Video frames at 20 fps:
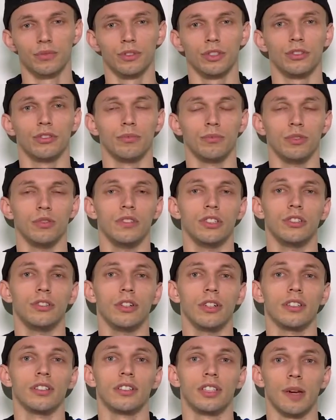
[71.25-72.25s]
original movies
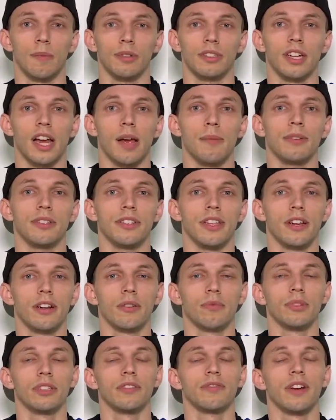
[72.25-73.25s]
during the summertime is they are
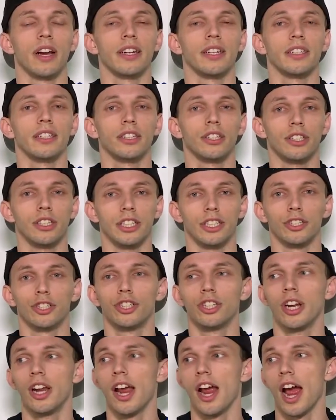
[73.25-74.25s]
really finding their niche